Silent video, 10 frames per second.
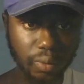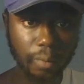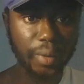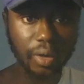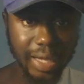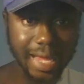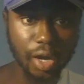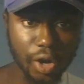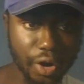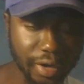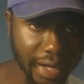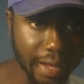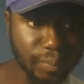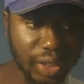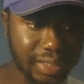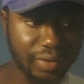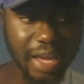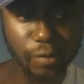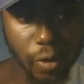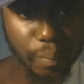Well, Bell gotta learn that, because if you're
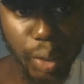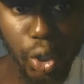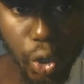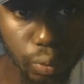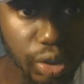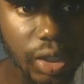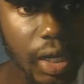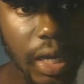ever gonna be a coach,